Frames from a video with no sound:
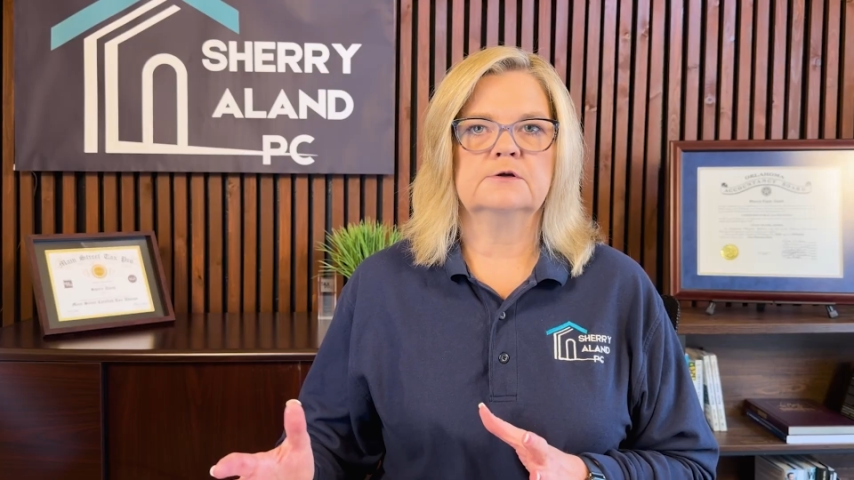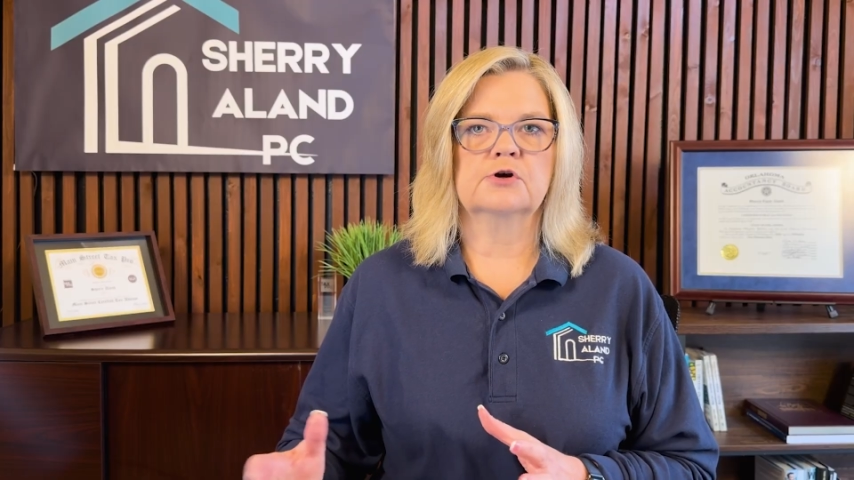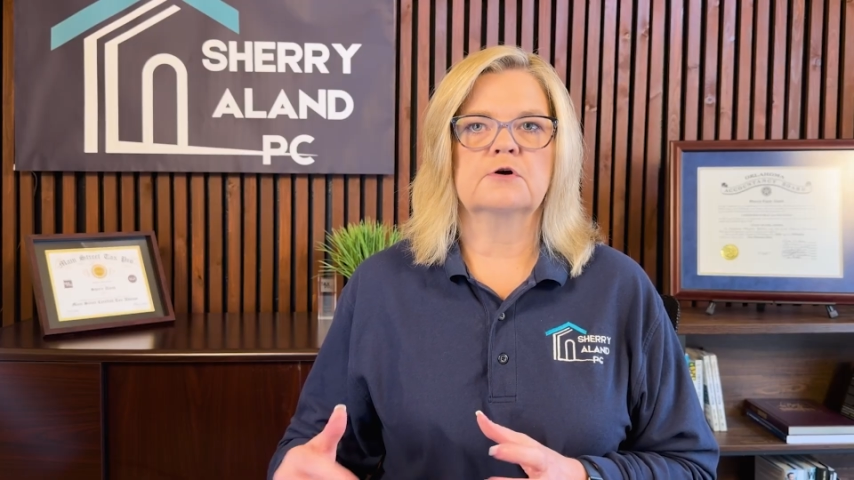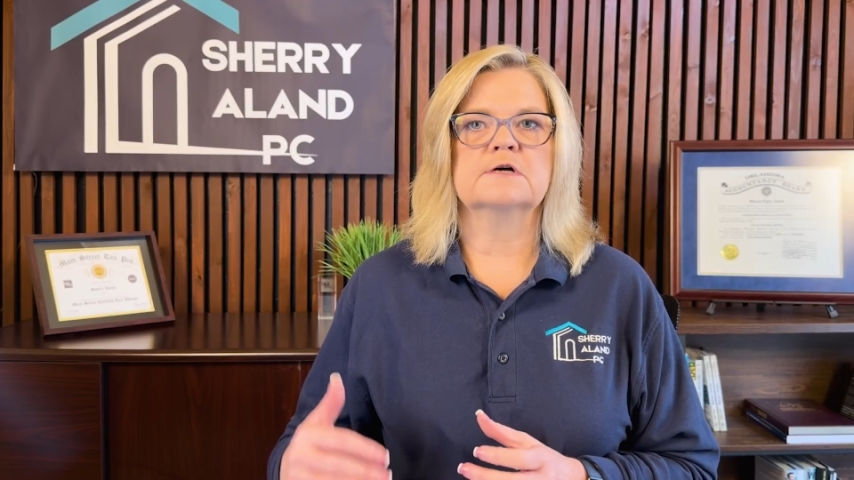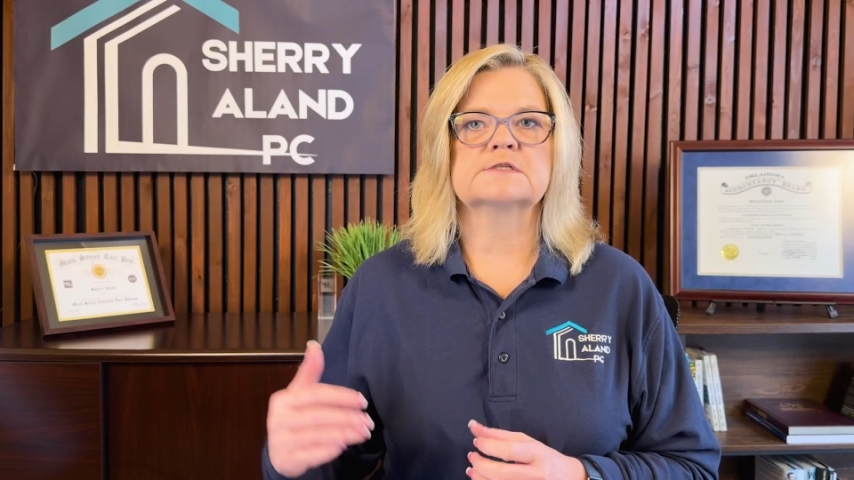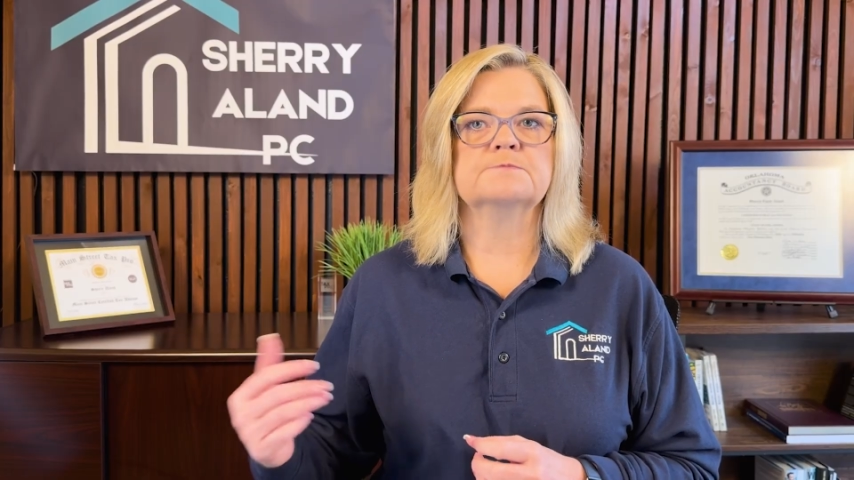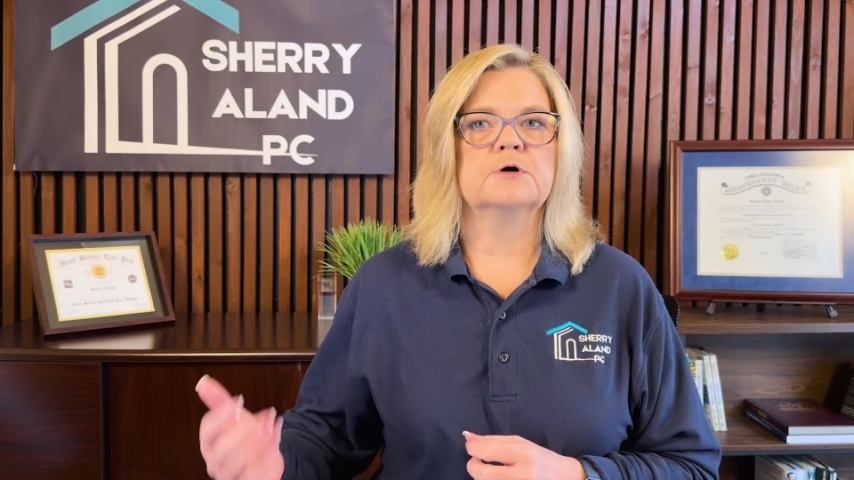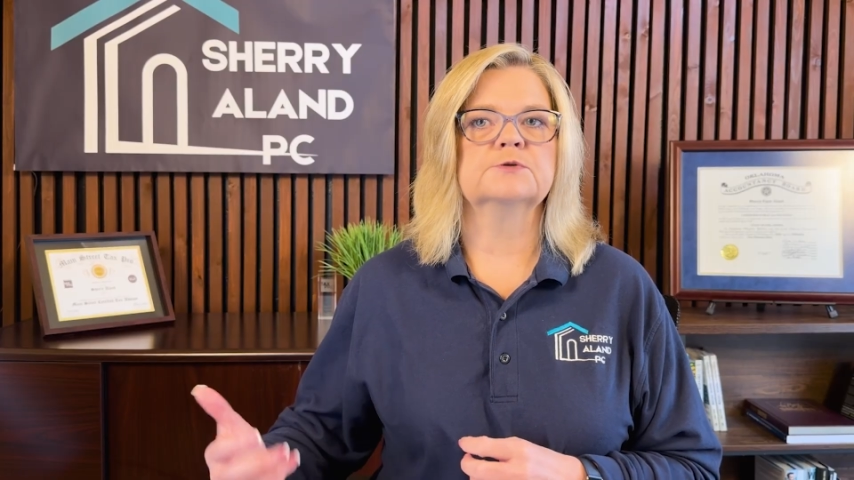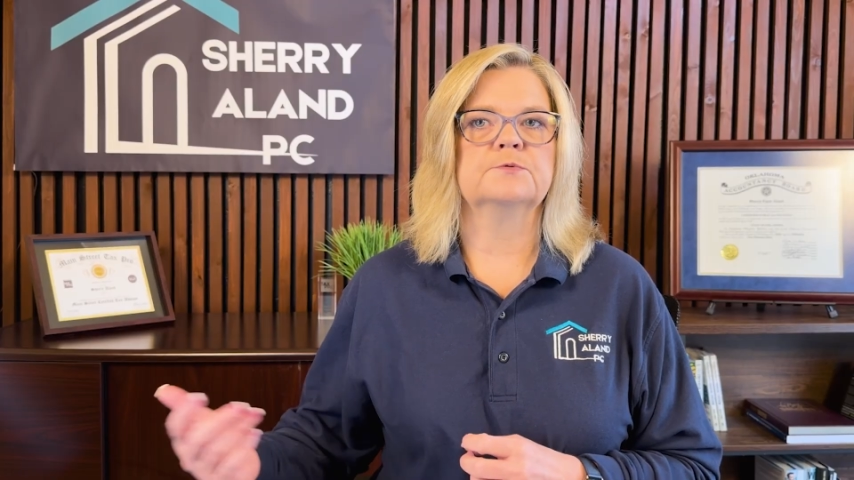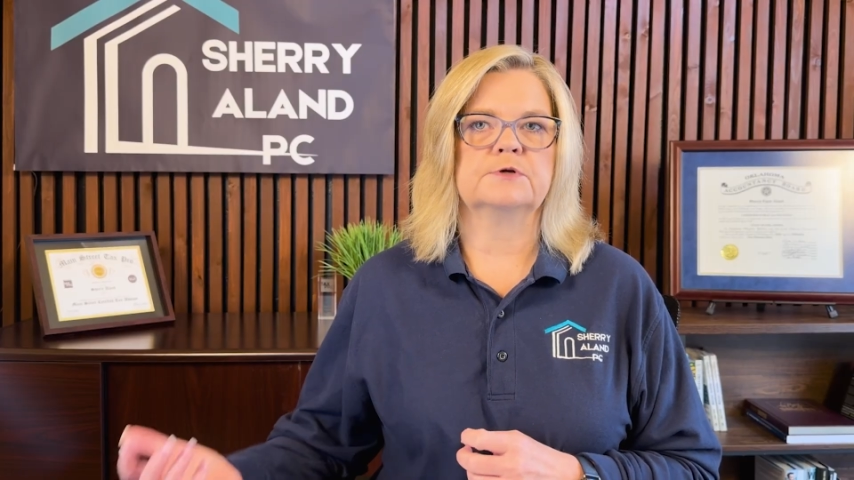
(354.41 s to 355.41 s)
across
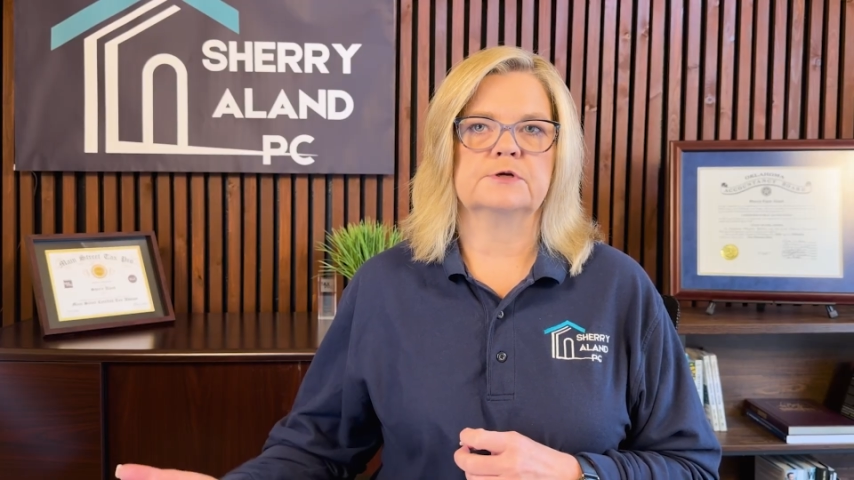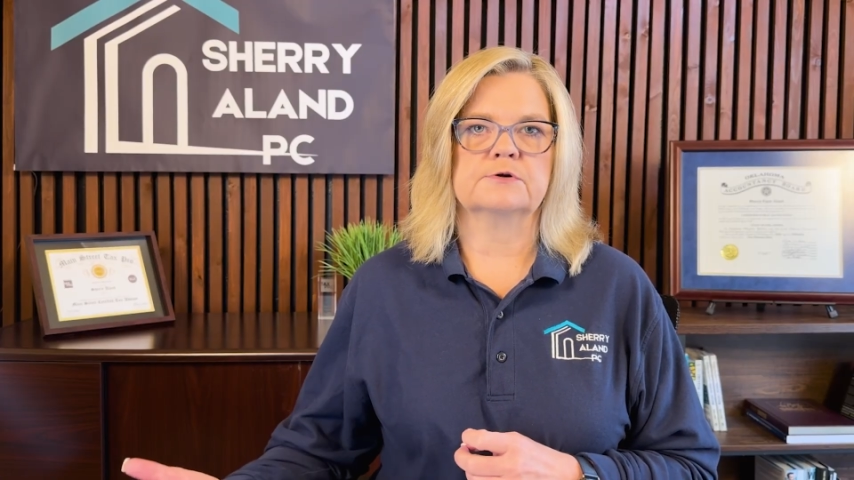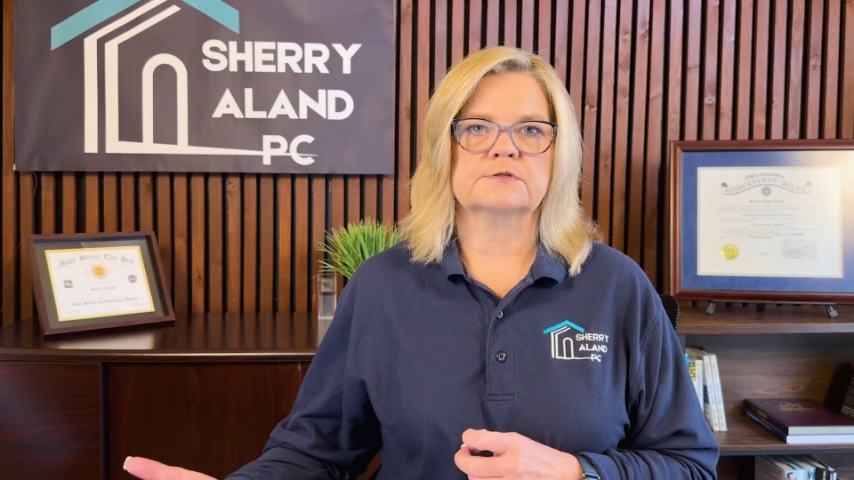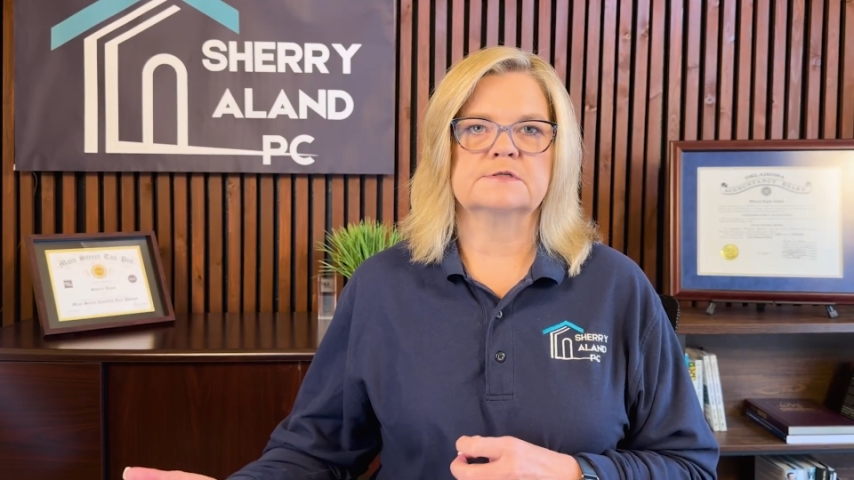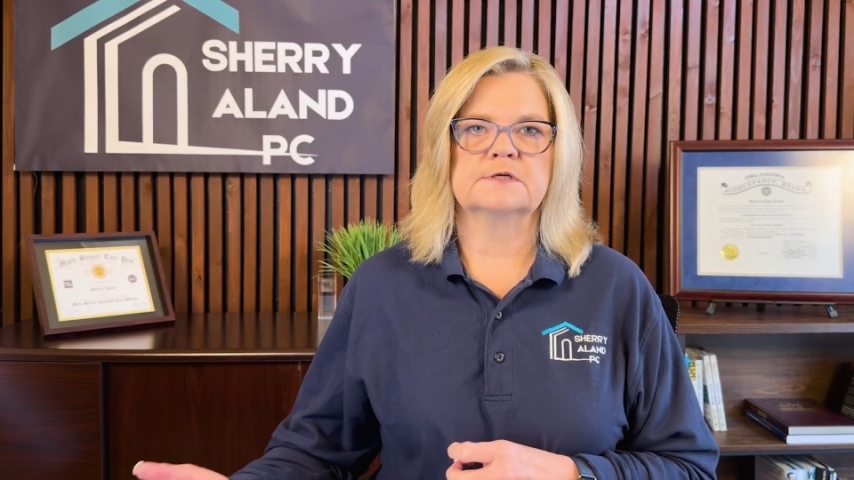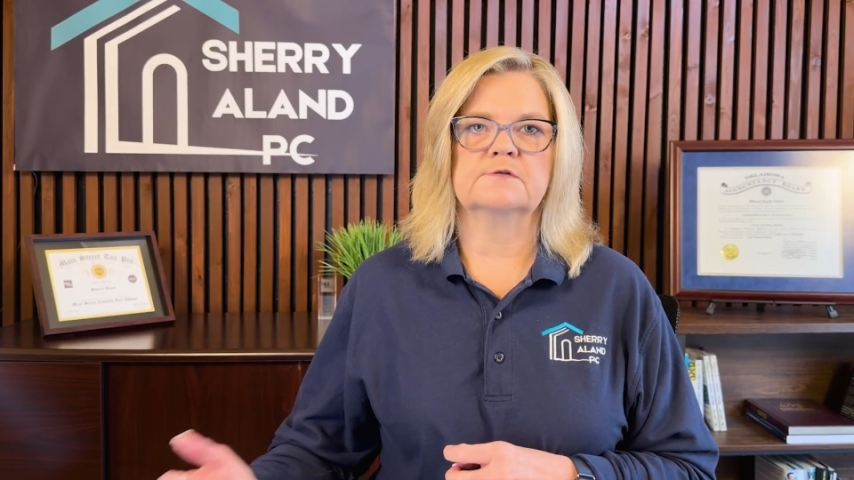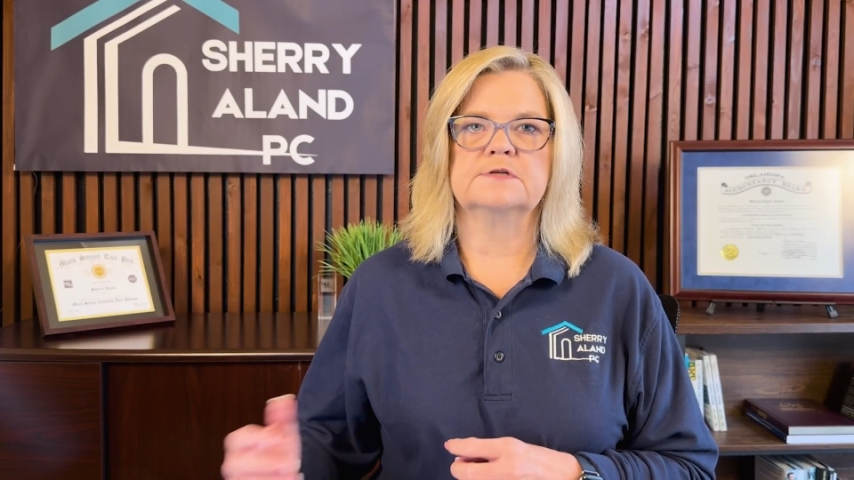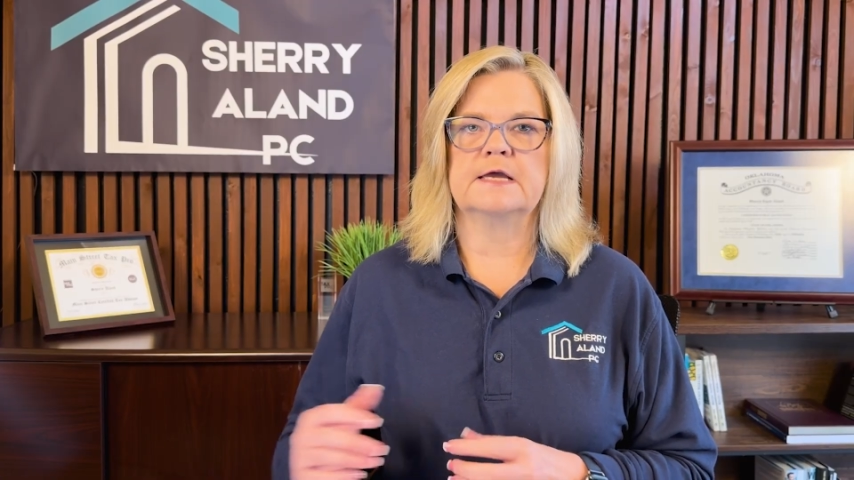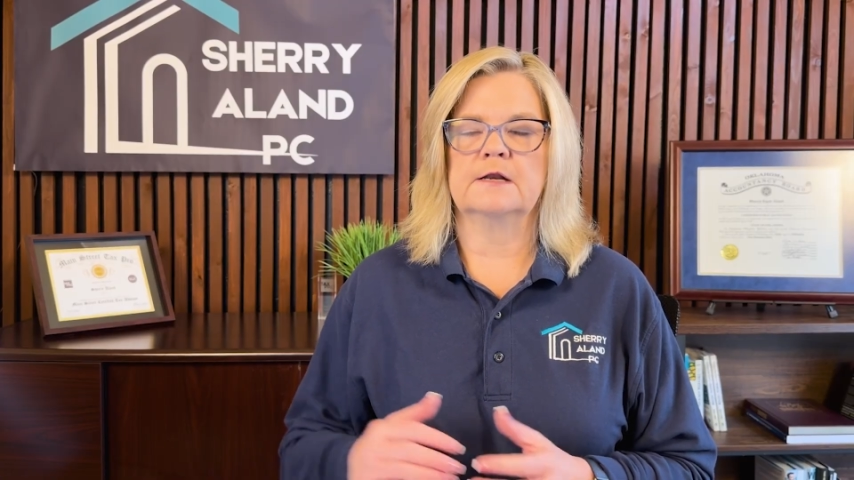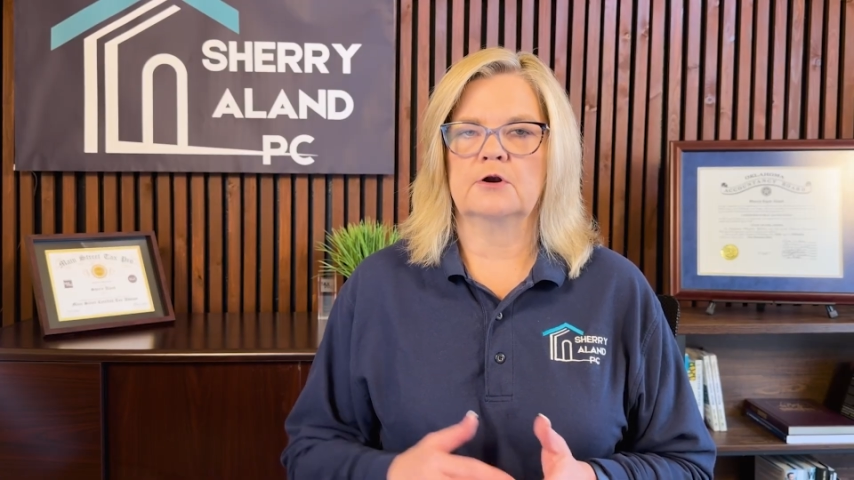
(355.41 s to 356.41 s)
multiple years instead of taking it